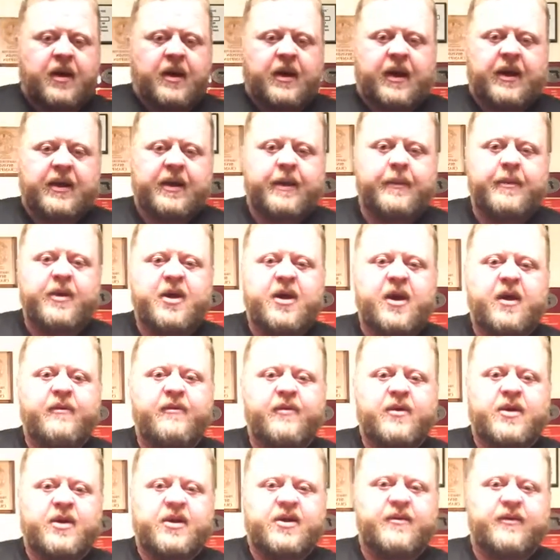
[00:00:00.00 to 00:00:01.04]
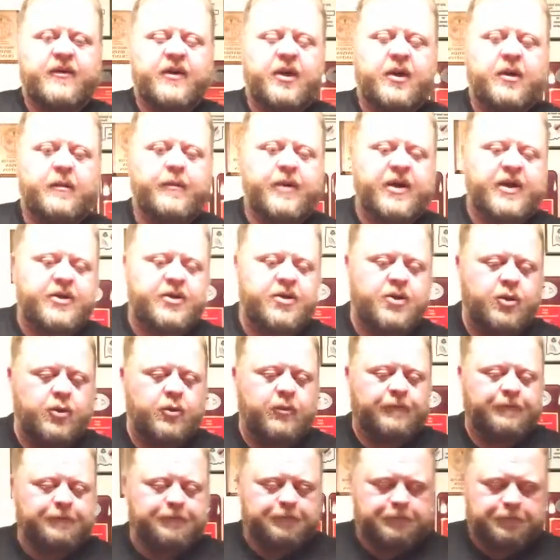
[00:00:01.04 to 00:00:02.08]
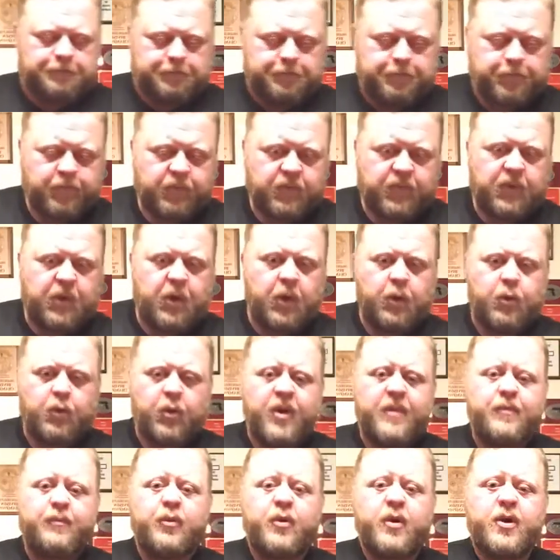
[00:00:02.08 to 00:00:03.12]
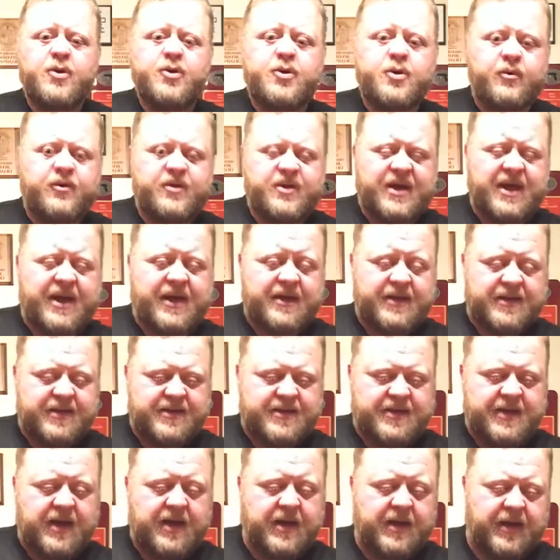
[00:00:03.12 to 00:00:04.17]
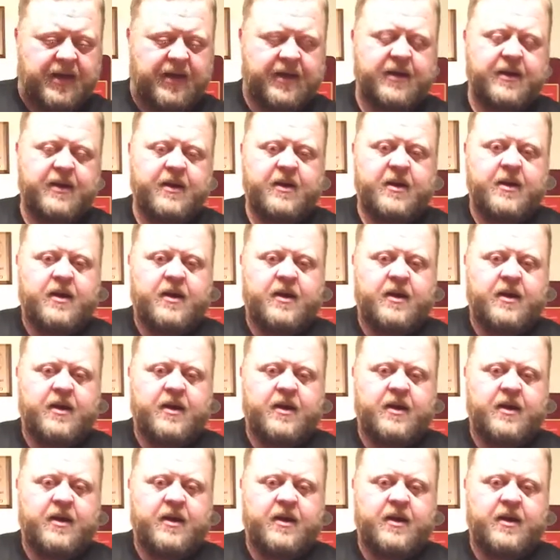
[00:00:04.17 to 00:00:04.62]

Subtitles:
And let me cover this a little bit too. Grip pressure side to side